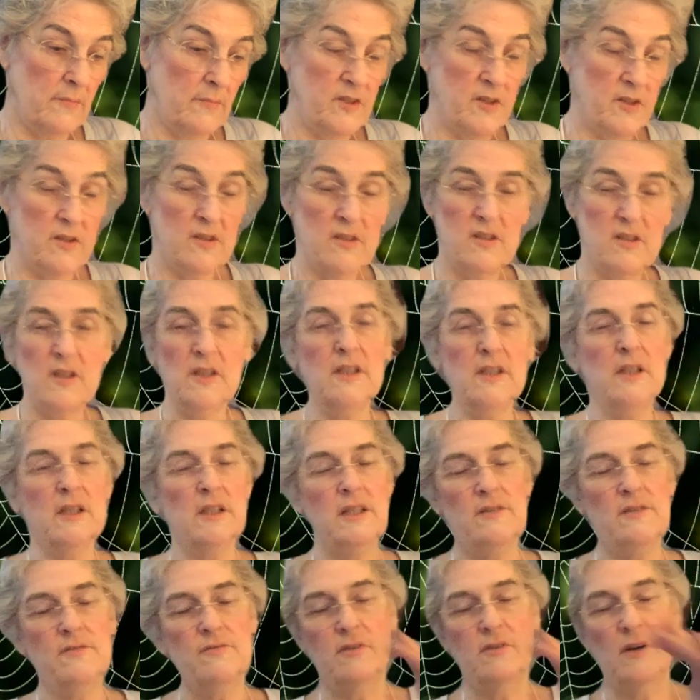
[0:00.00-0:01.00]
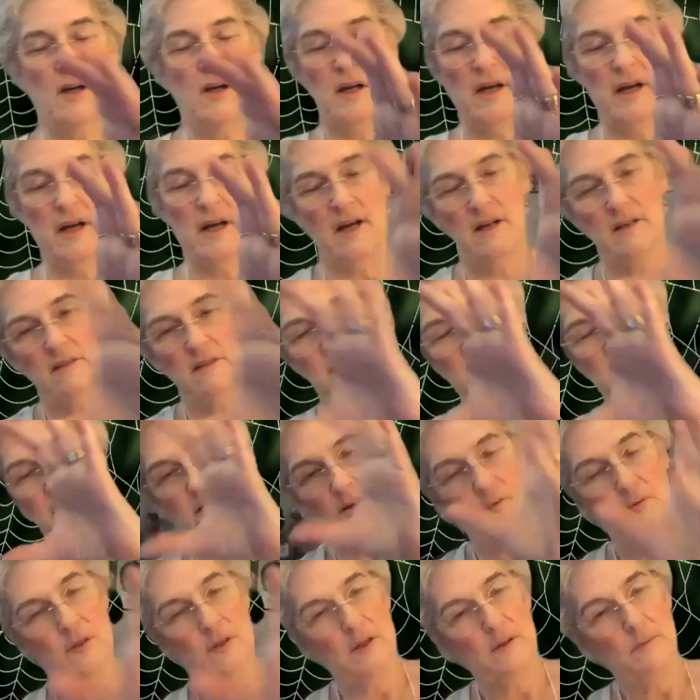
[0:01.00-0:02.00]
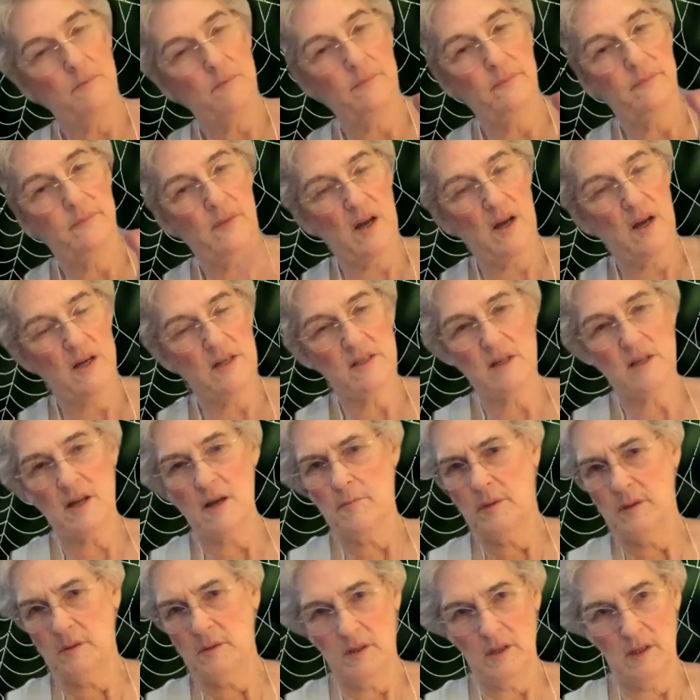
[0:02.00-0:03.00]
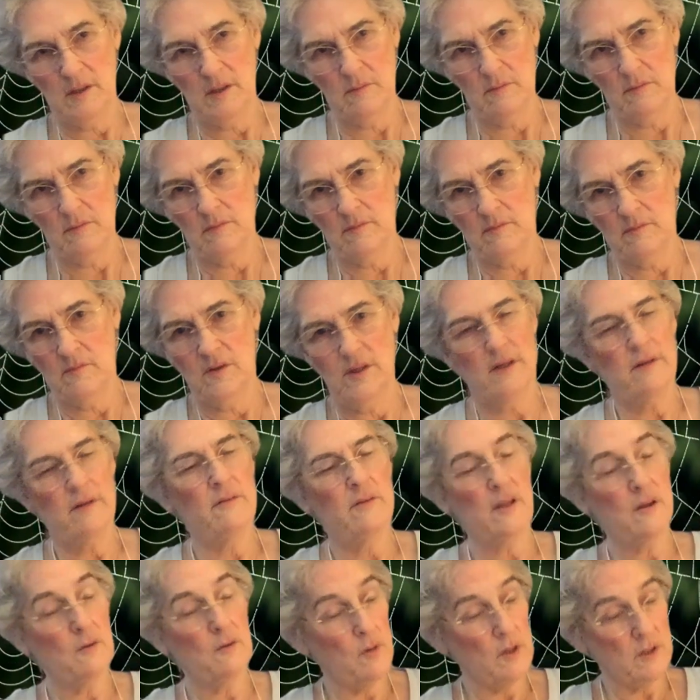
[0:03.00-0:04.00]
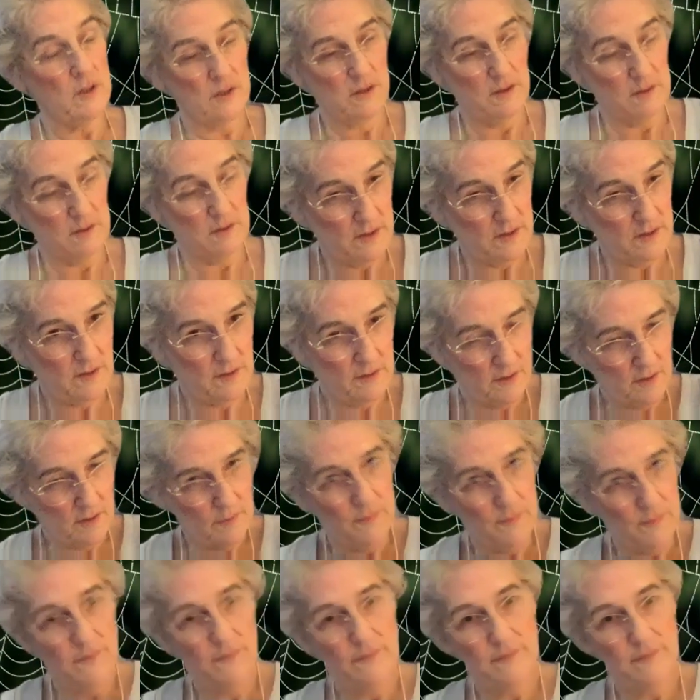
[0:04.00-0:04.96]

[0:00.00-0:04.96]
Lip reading: So there's a little Ifa house there where the guys come in whenever they want to and do their